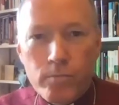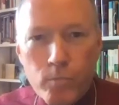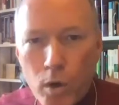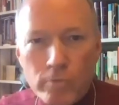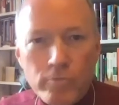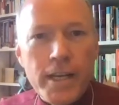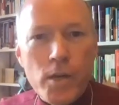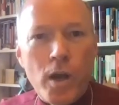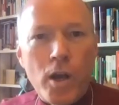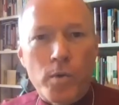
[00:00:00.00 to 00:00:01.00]
work really
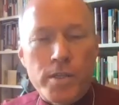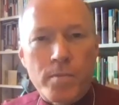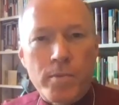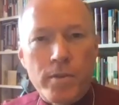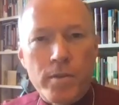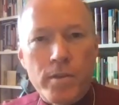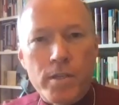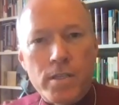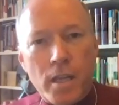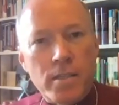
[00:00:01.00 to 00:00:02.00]
well with some of the
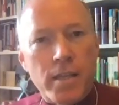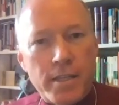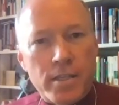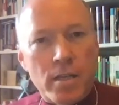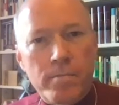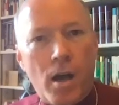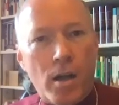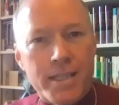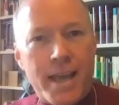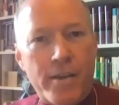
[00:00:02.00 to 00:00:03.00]
Sundays that are
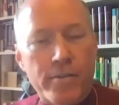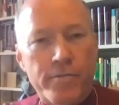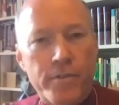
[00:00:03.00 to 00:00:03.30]
marked out for